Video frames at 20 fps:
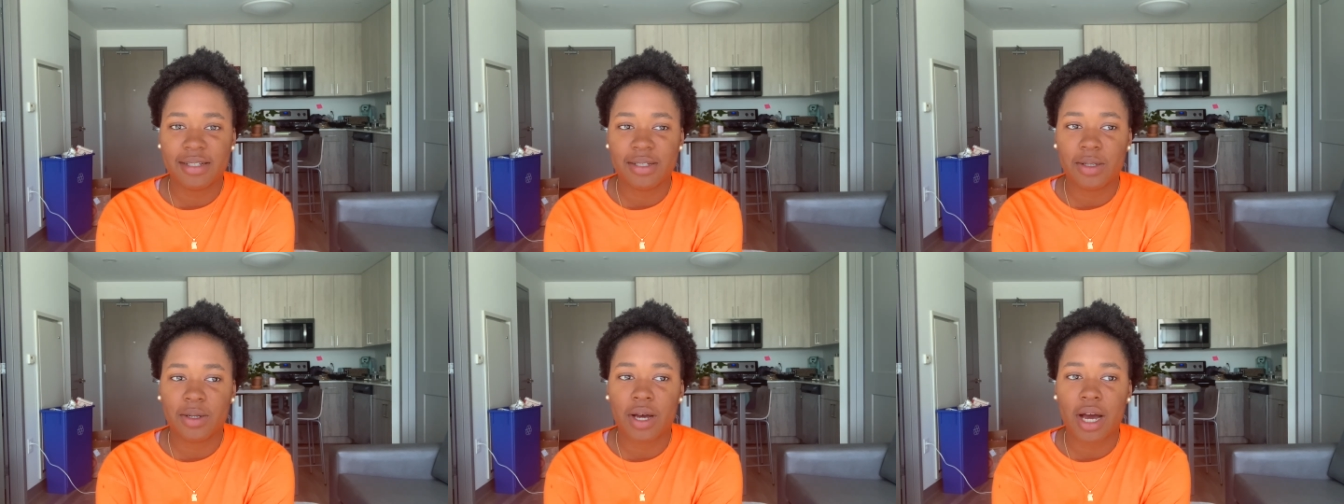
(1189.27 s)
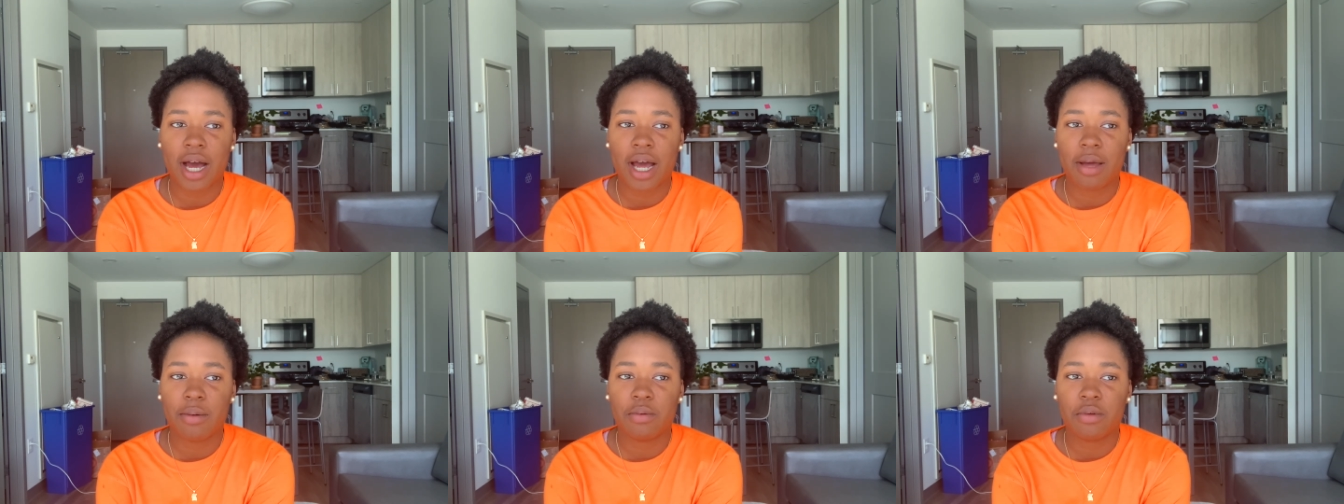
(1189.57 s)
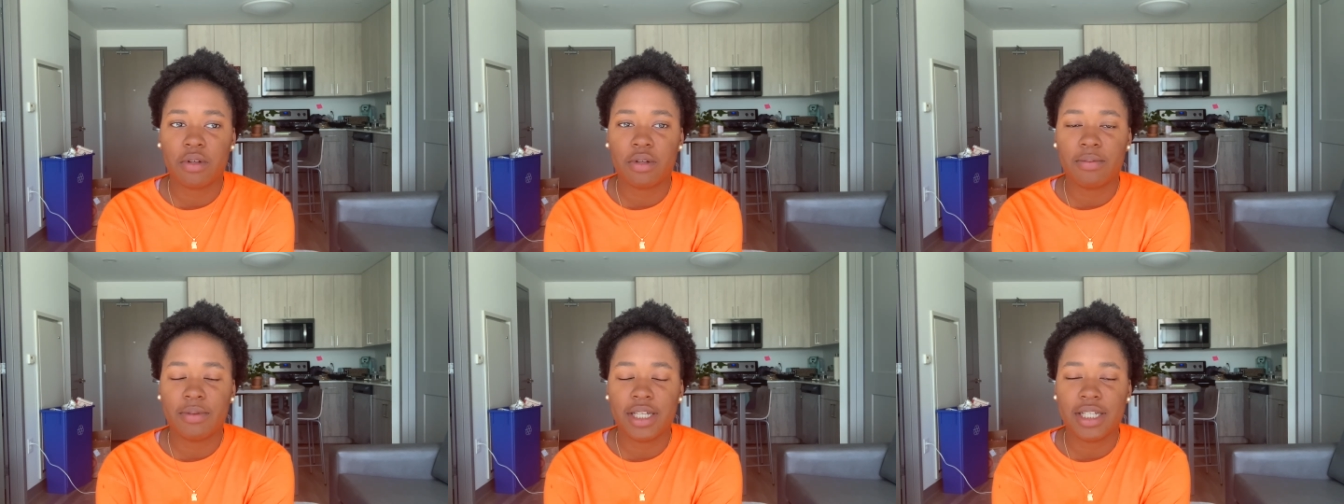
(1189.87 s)
so I
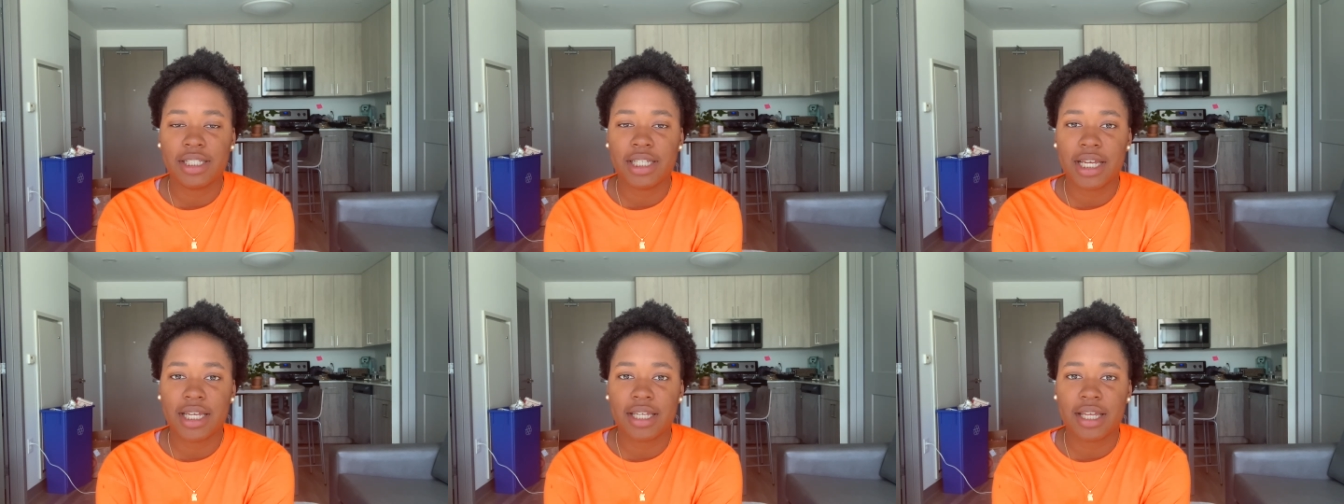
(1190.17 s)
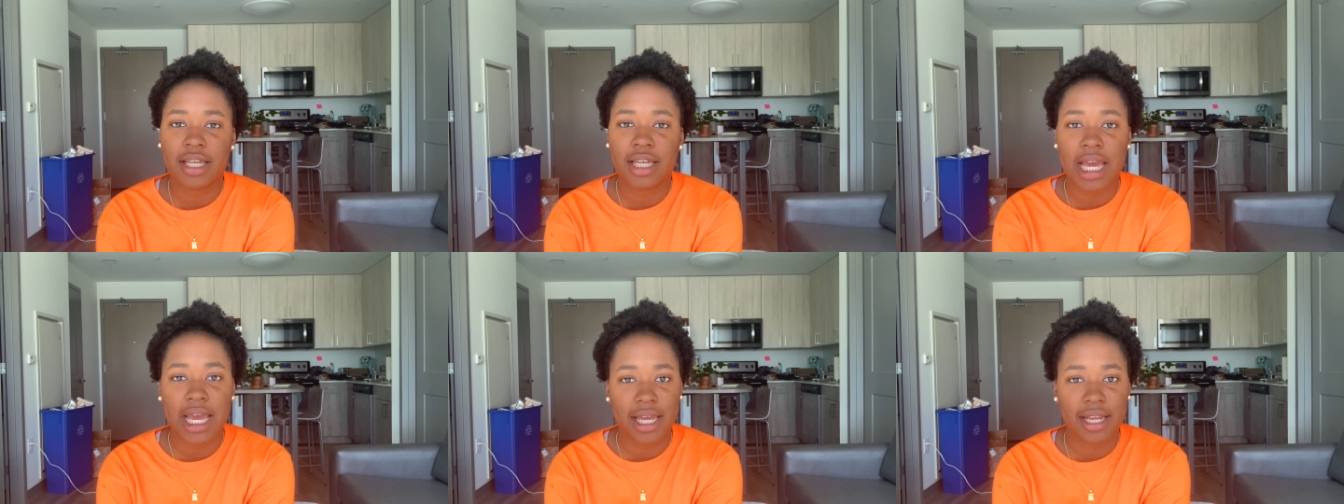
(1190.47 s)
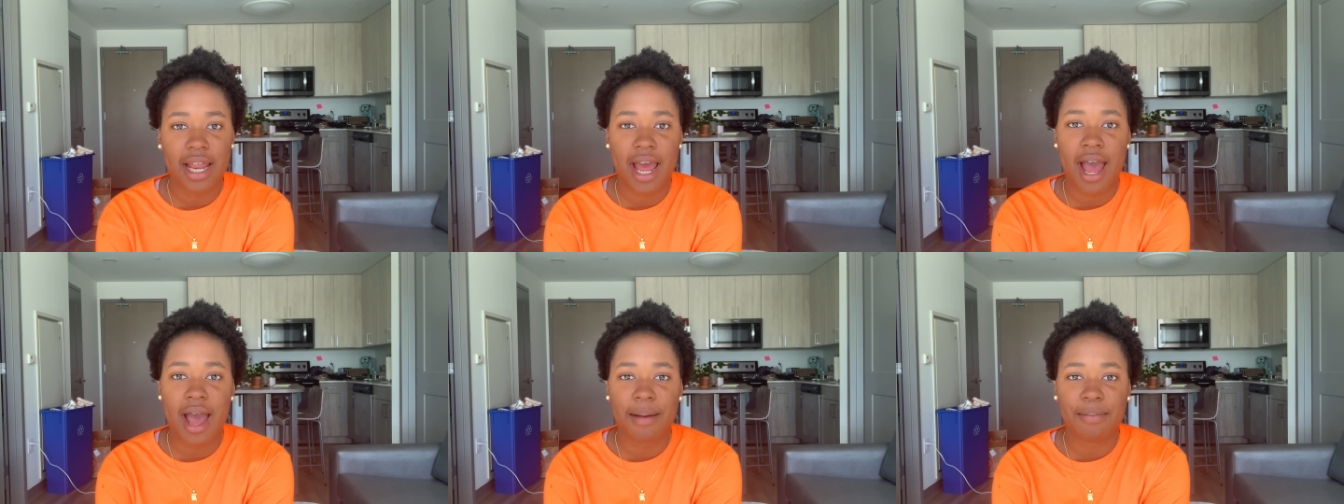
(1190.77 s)
will be taking a
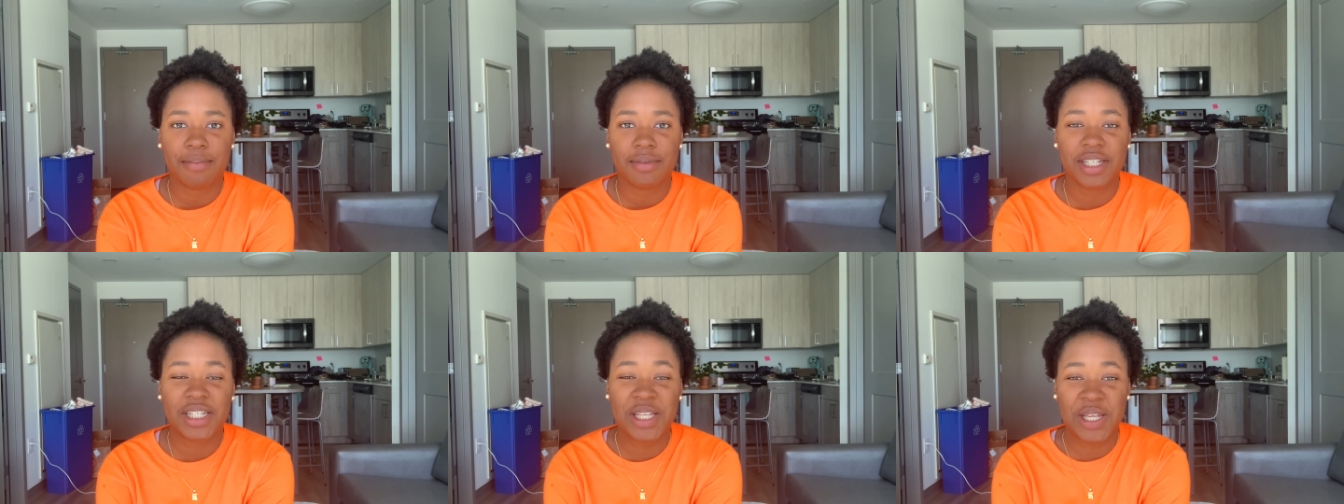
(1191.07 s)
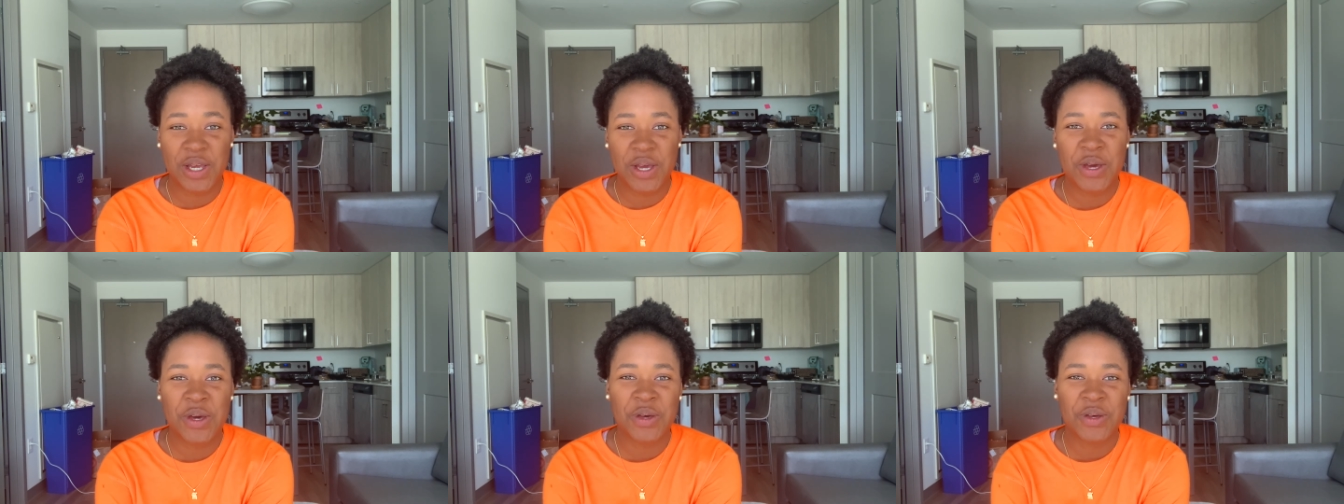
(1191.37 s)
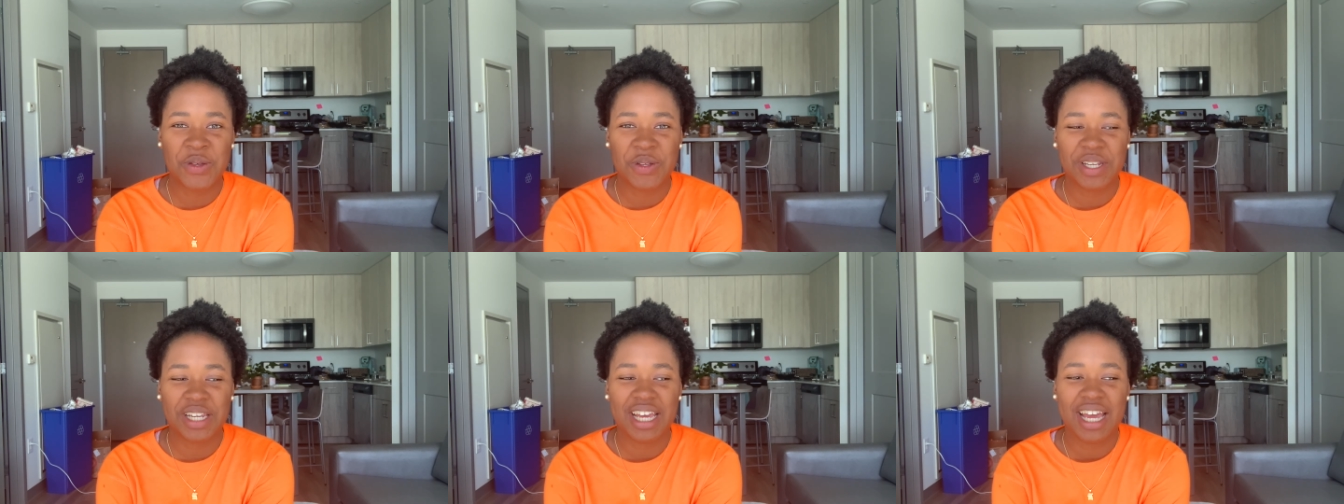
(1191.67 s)
nap
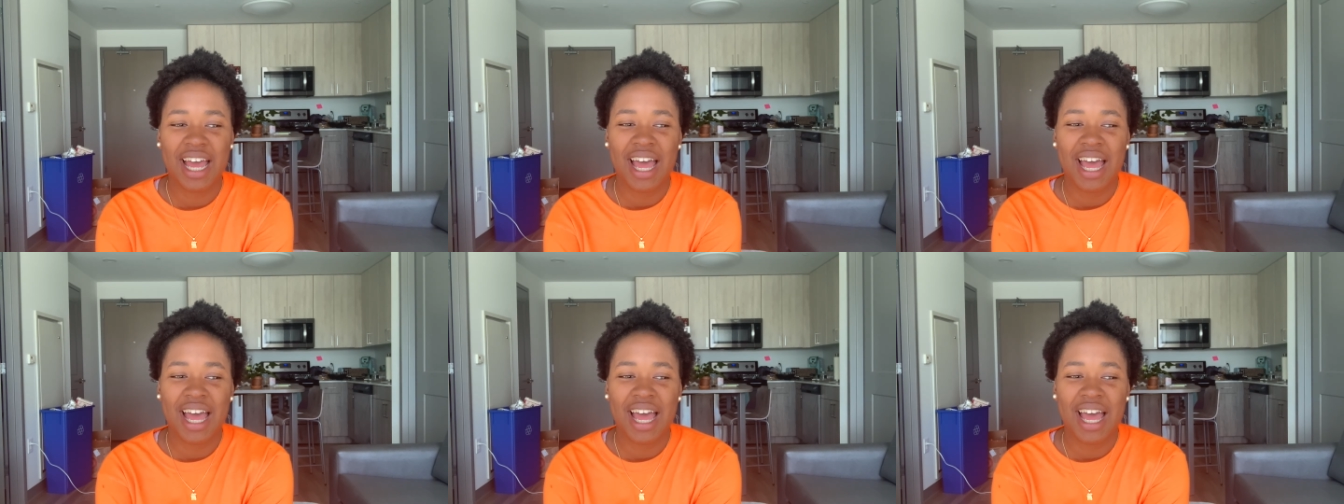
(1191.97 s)
soon.